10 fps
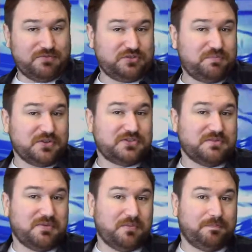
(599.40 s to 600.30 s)

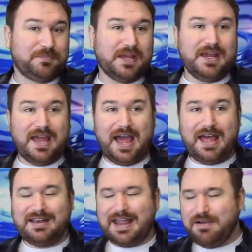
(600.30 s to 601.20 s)
responsible.
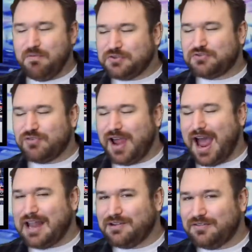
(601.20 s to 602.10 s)
And it was great.
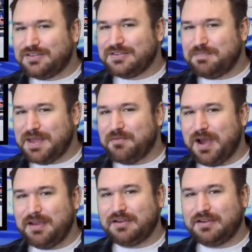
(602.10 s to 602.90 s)
I loved this bit where he